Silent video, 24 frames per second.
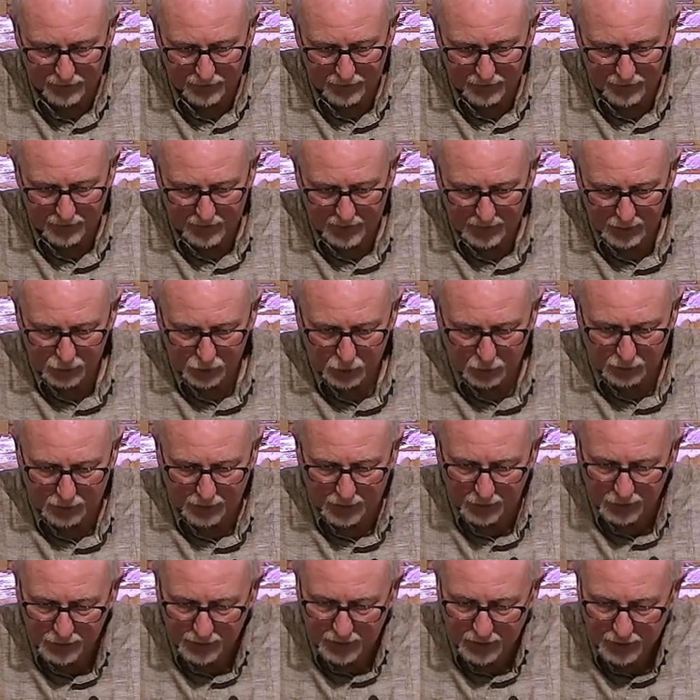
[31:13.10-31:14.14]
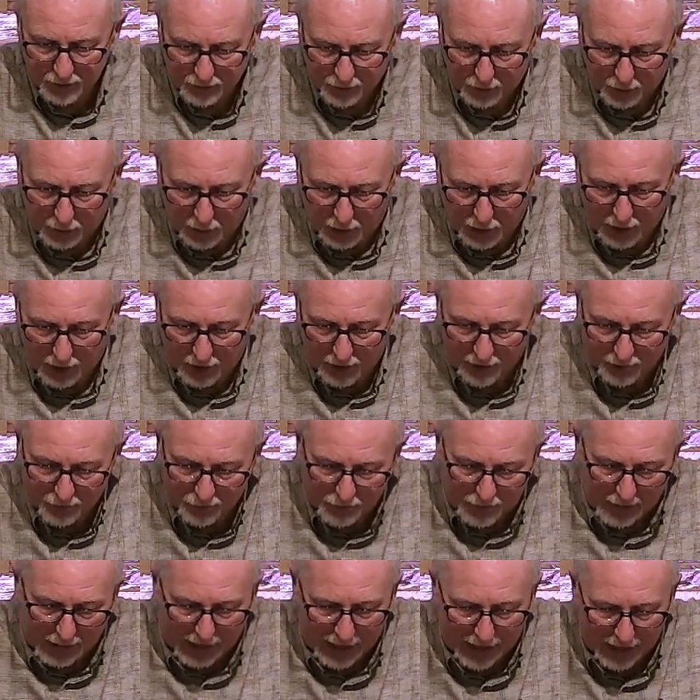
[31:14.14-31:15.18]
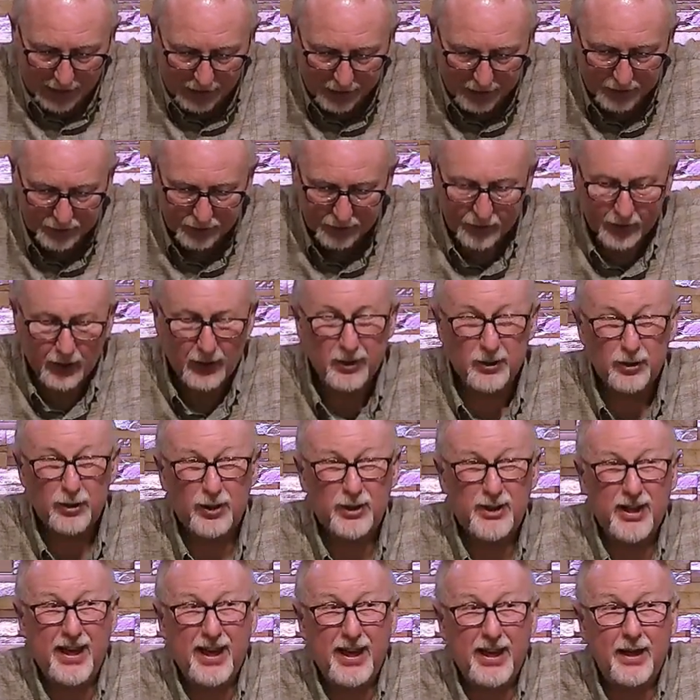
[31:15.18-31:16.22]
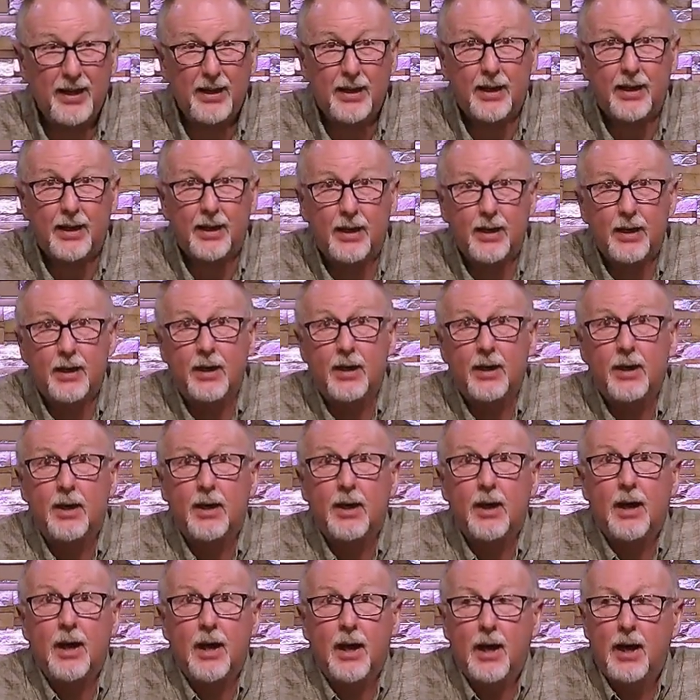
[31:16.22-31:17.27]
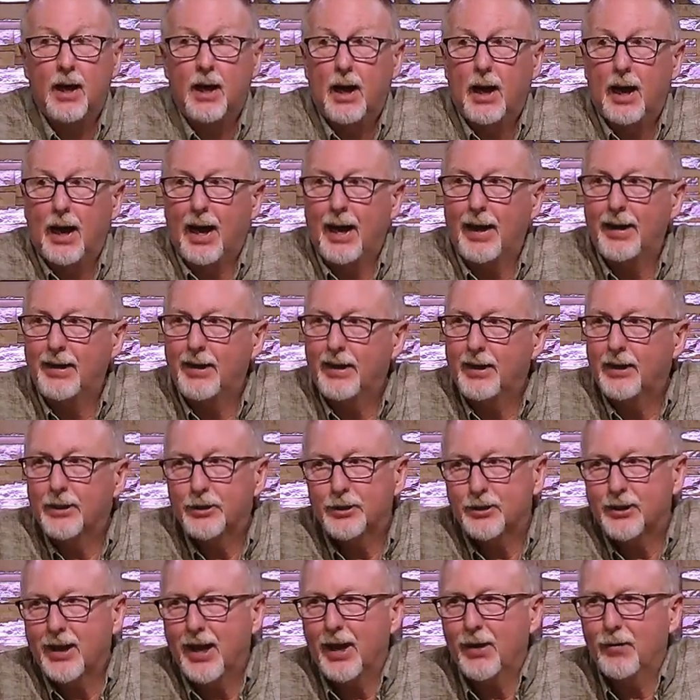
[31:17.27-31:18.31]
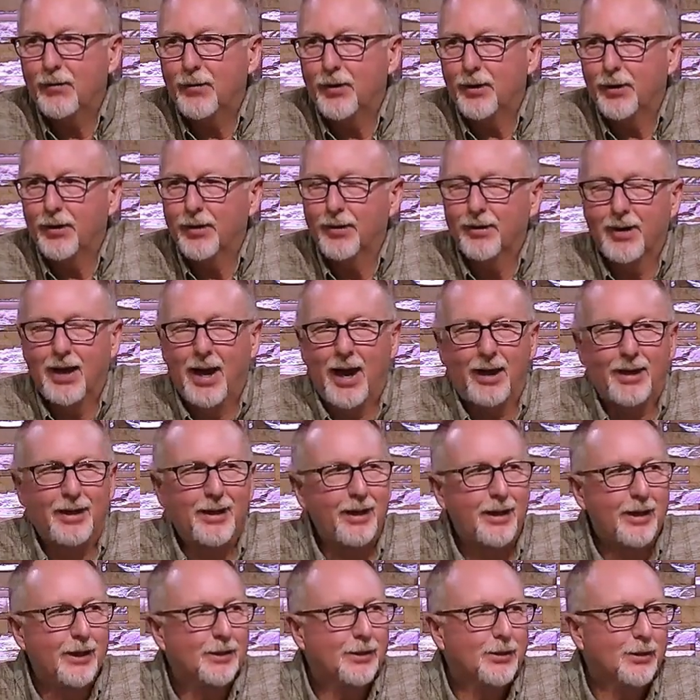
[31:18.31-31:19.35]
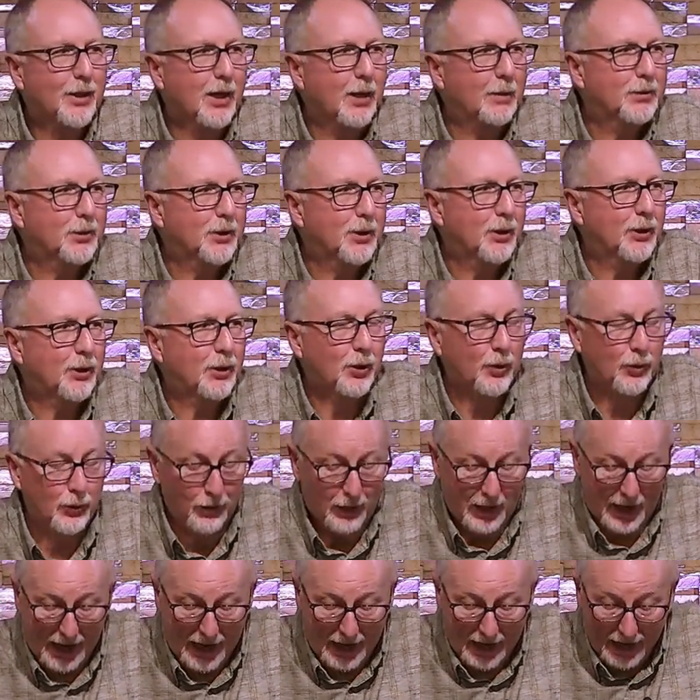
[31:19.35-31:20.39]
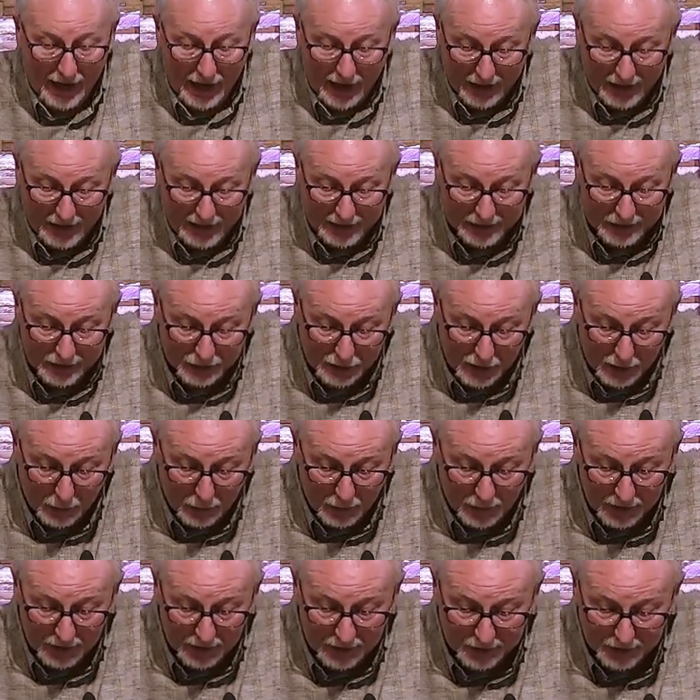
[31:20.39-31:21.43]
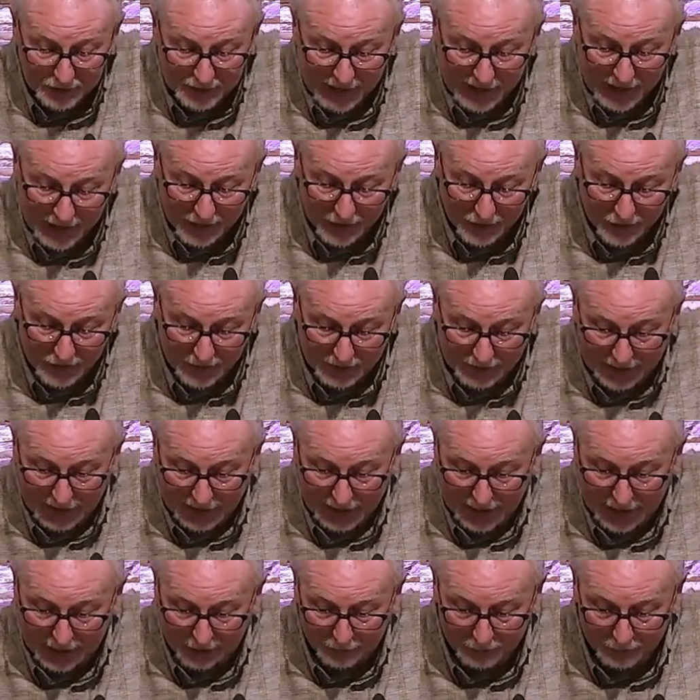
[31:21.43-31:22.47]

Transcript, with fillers: And so, built into the law of God is an understanding I need a Savior, I need a substitute, I, I need somebody to stand in the gap.